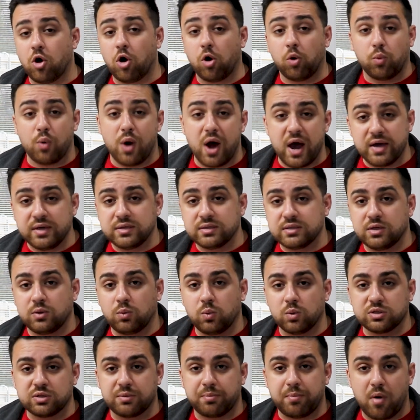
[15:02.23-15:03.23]
the
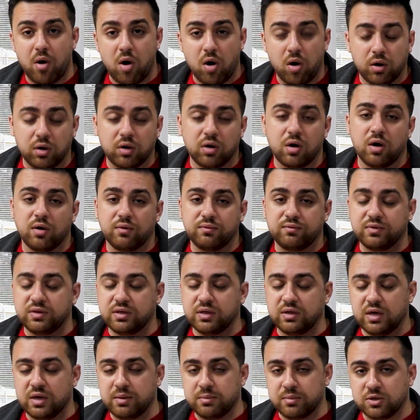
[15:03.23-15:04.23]
horizon was a part of
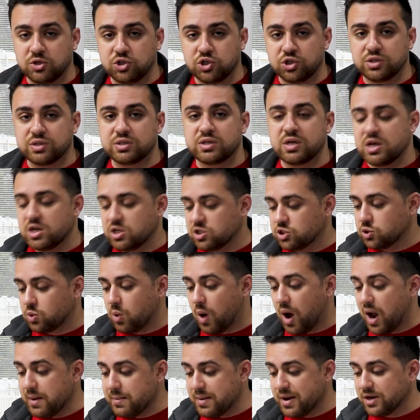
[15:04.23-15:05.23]
the images.
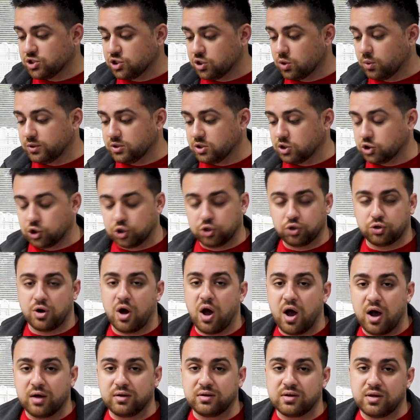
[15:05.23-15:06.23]
So I'm actually going to turn
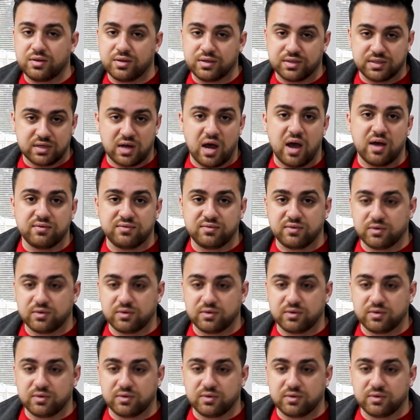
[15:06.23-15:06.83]
on the sky